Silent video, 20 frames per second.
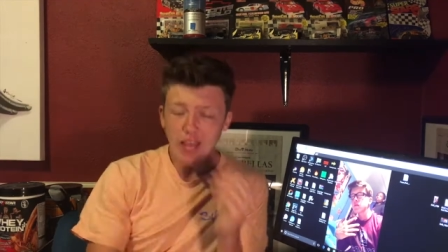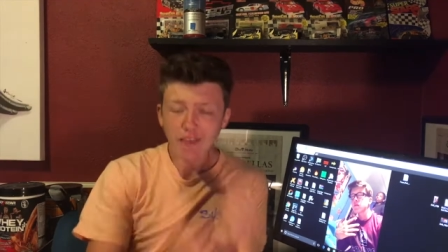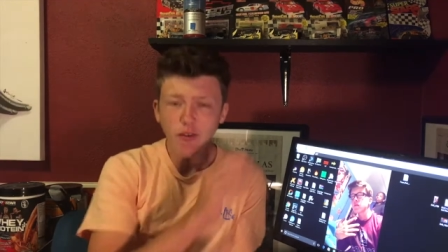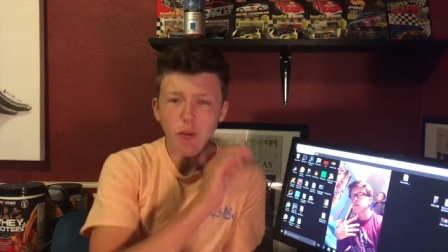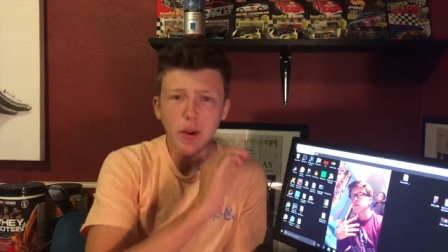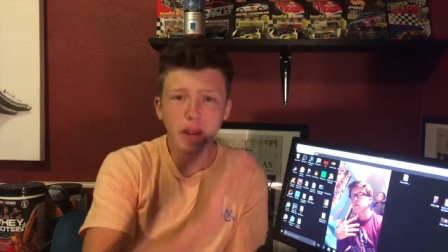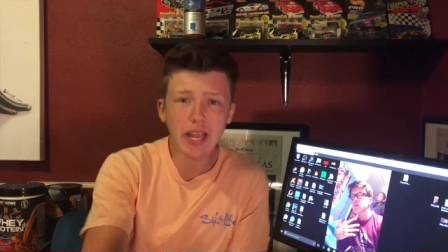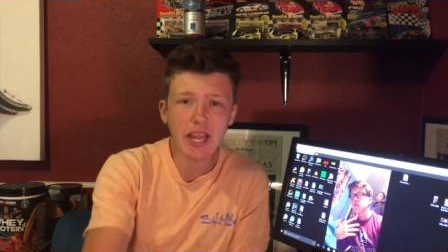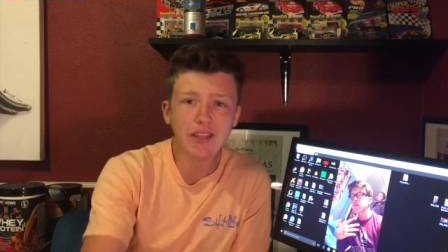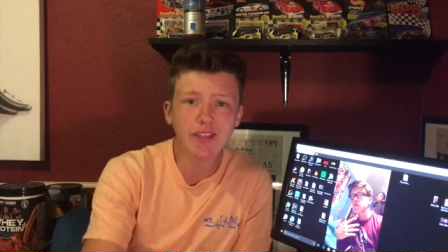Even
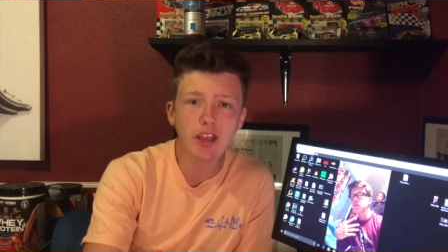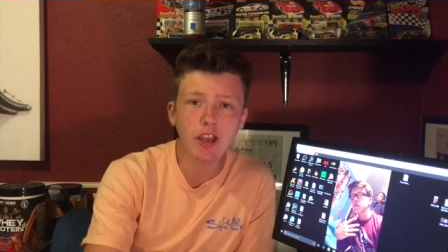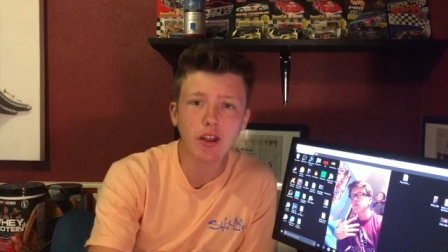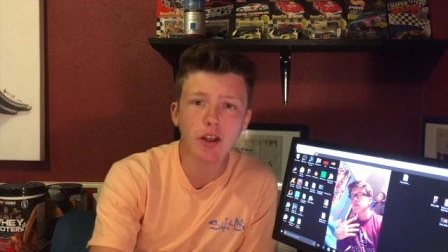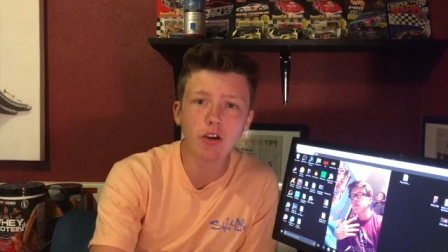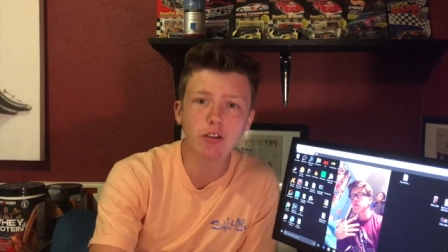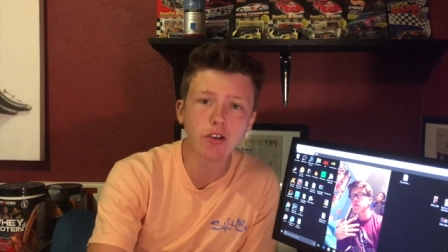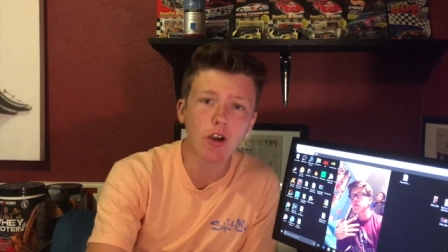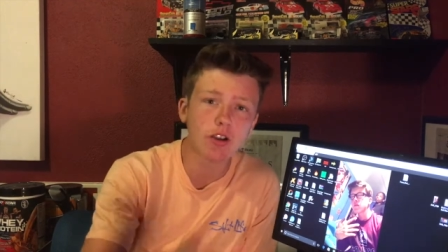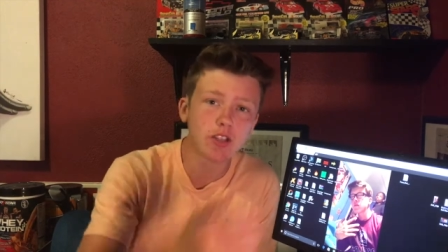when he did
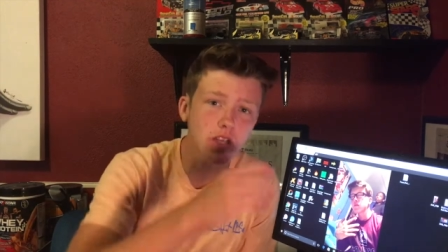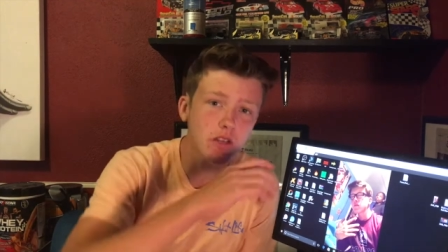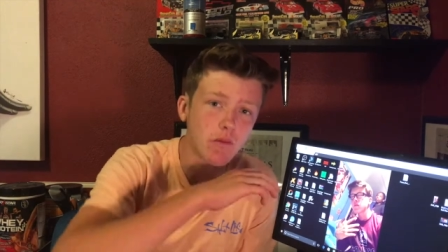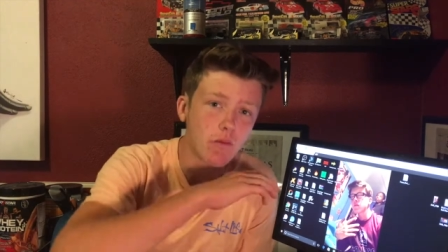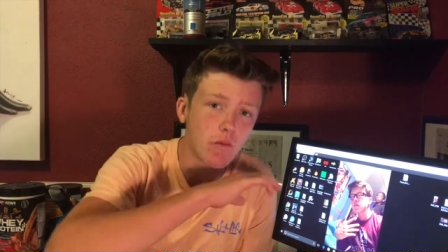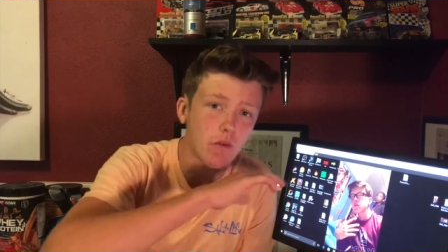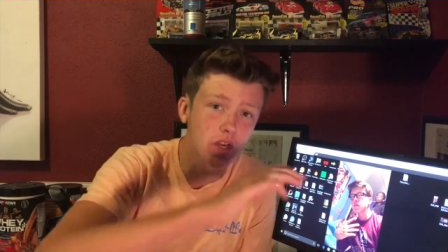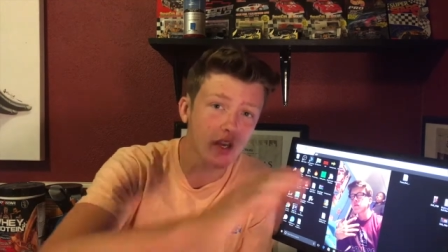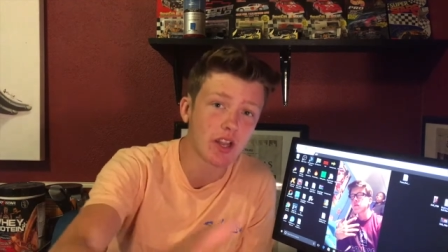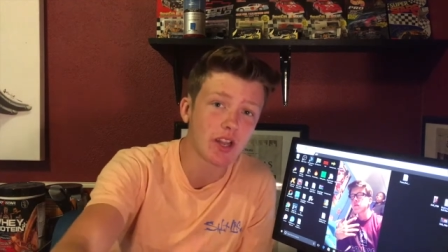those are
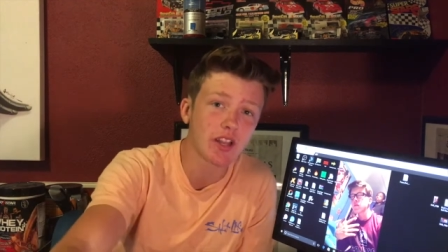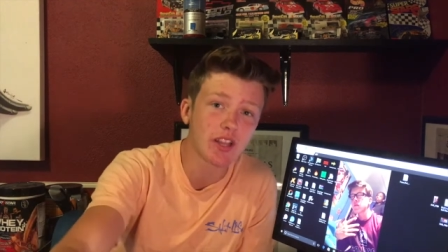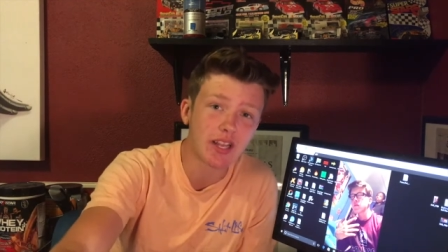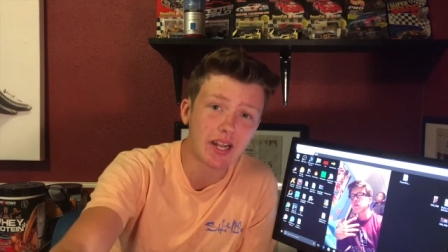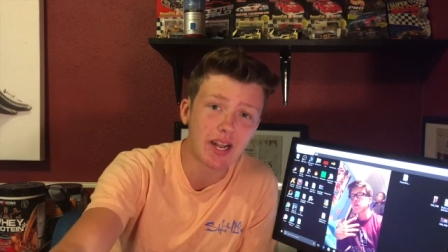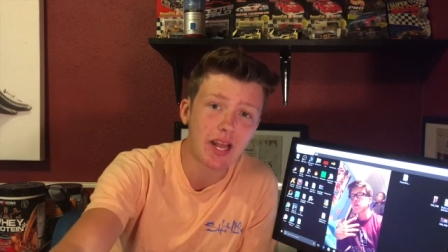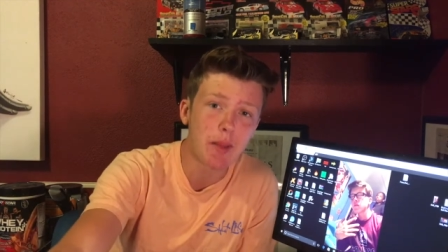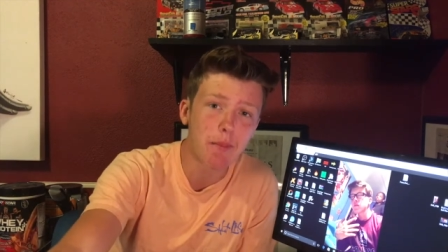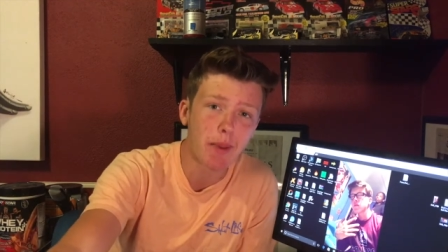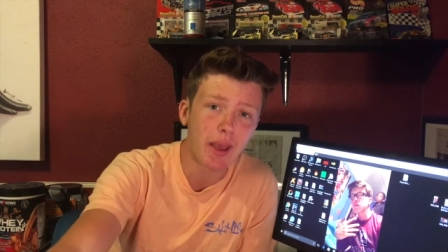
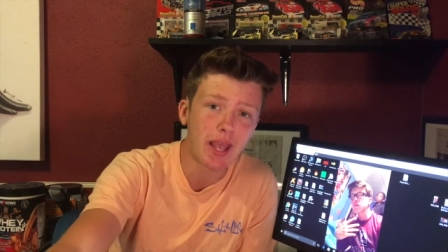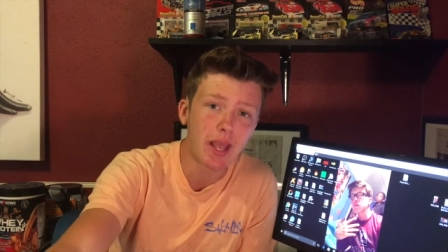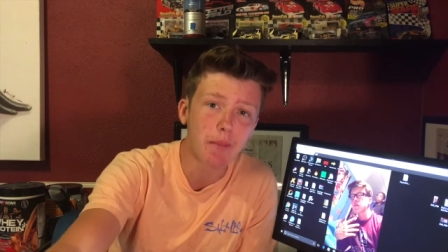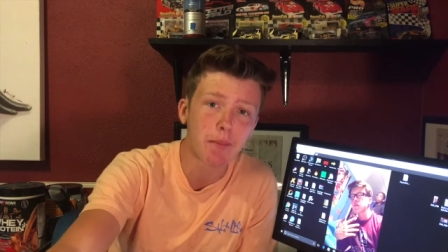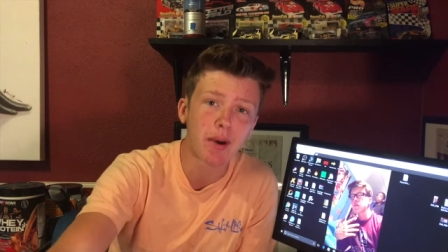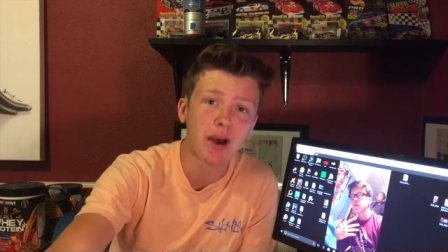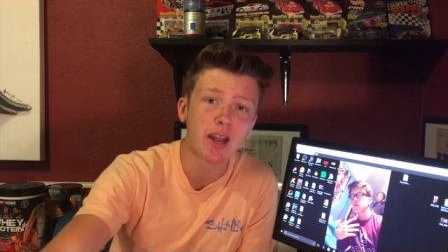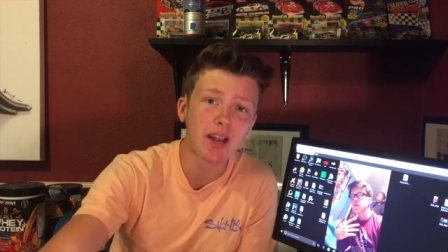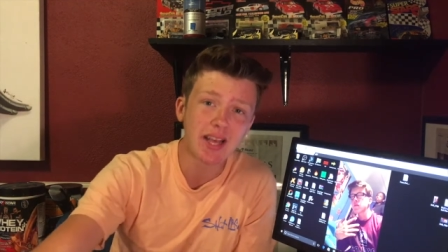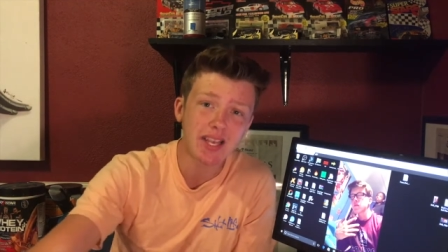clickbait,
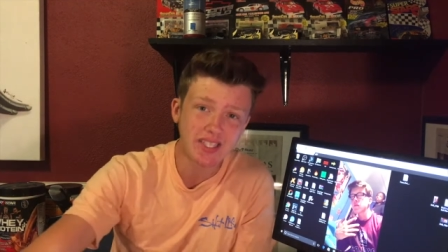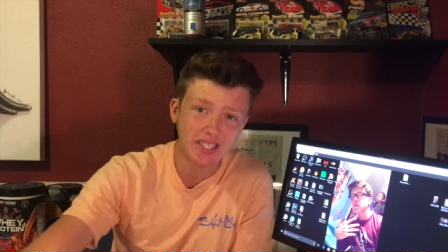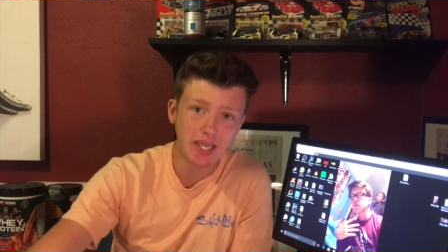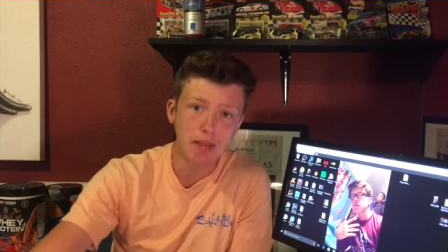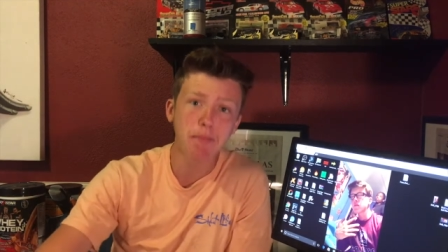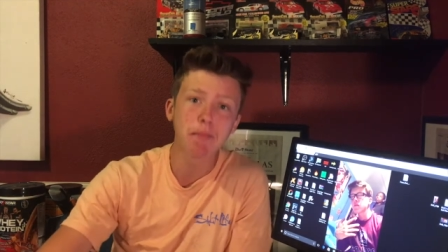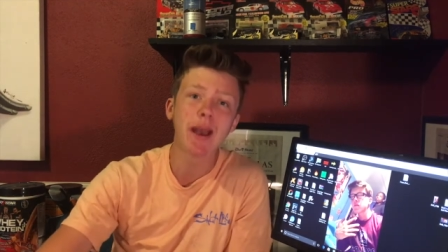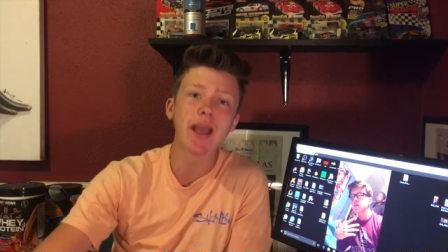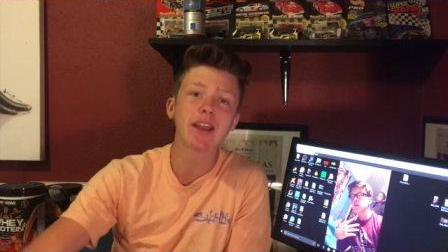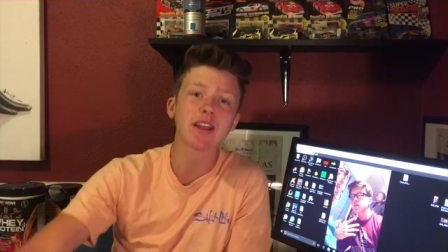but at least
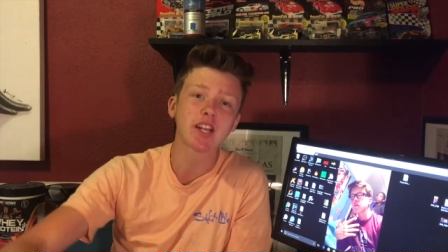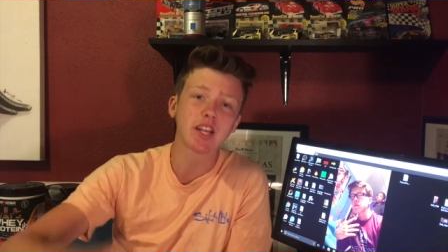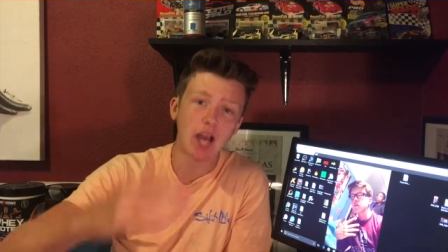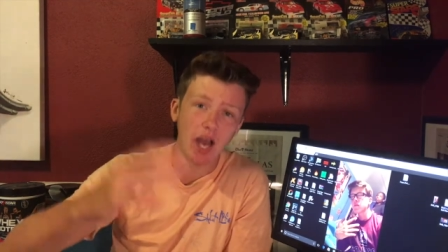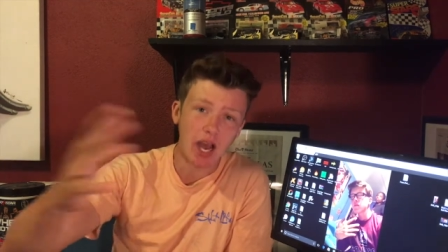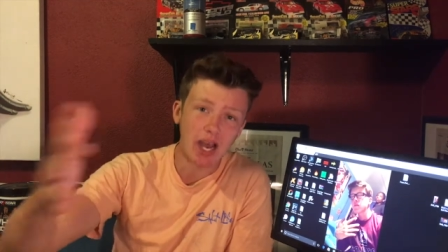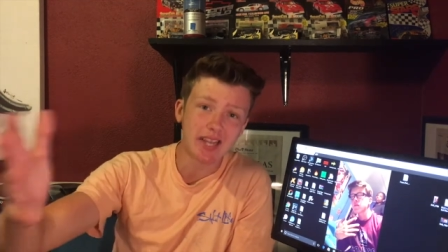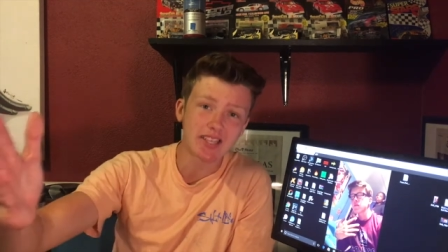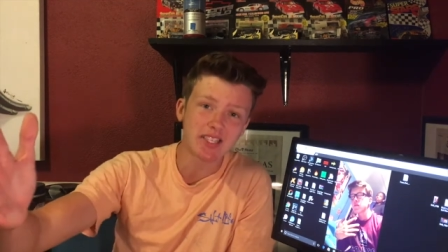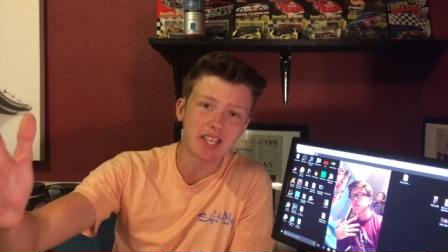he made
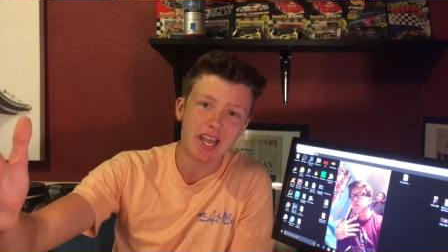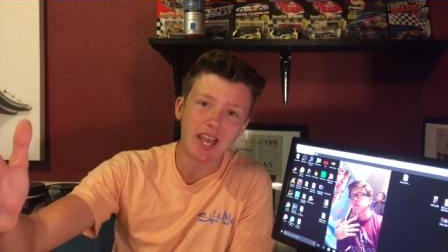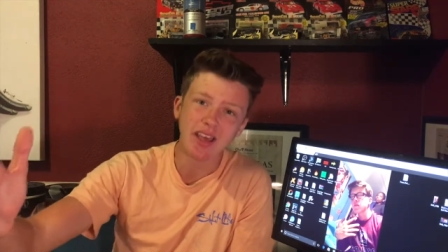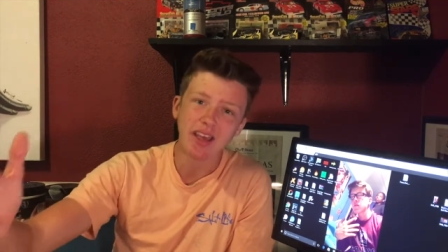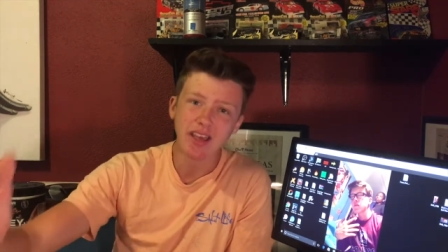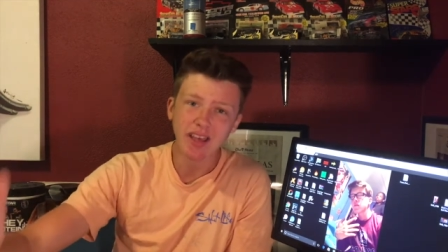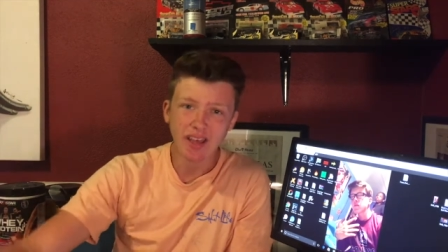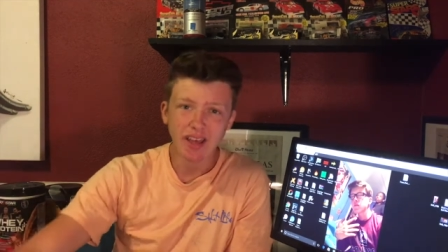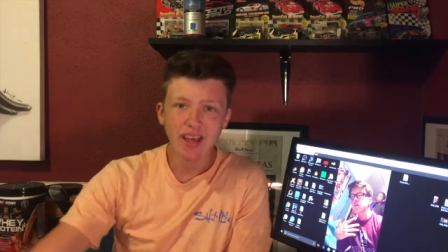content.